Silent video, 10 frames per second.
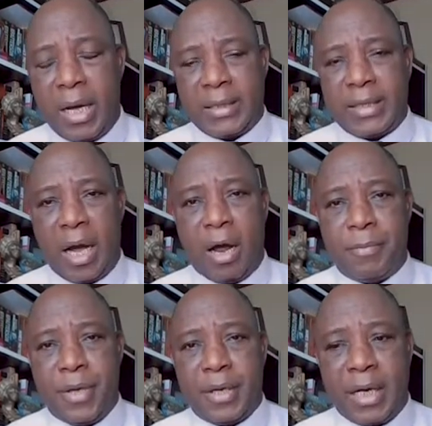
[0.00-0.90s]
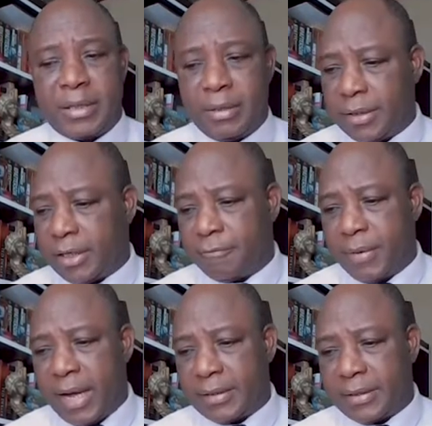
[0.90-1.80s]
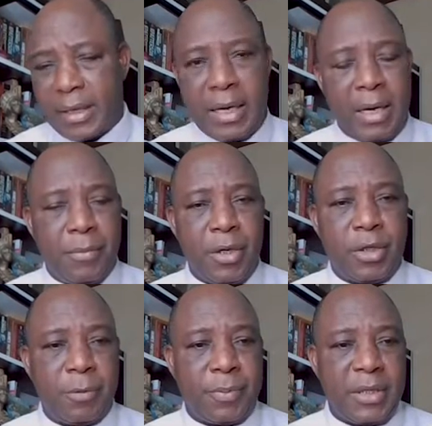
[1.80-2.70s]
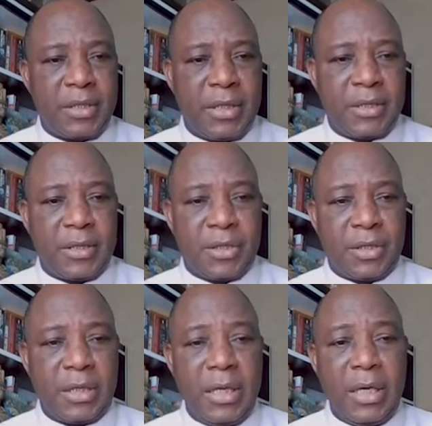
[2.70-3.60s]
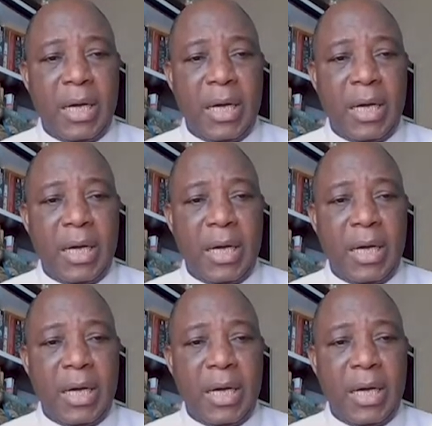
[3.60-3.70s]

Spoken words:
SARB, that's the Reserve Bank's monetary policy decision.